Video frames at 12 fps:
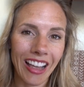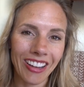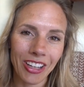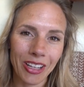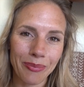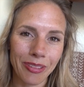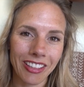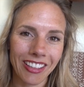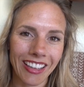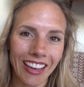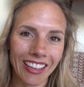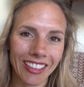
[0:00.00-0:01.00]
now you're
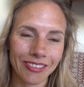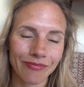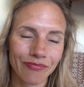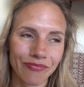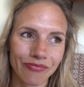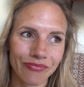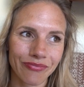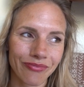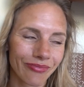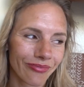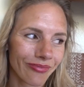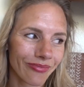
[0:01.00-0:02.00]
completely naked.
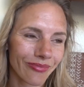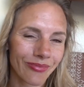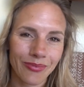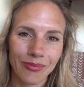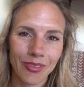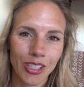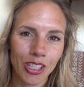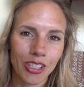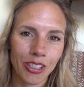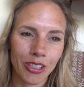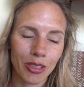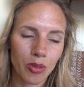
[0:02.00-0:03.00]
She
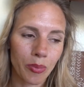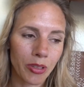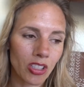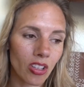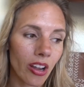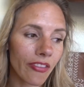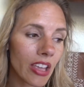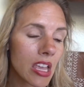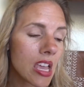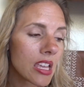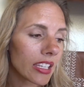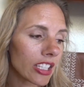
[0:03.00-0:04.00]
took her swimming suit off.
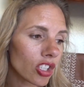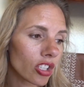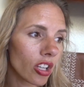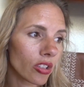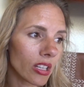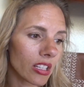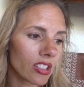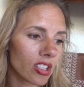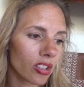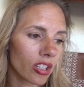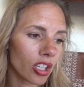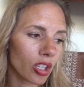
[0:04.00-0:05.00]
Get your clothes on
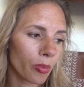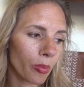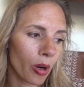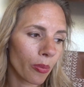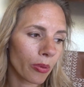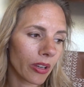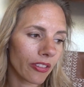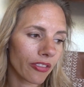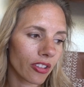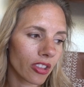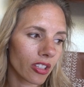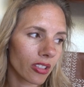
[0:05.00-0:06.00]
so that you're appropriate
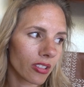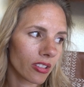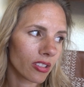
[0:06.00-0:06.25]
for the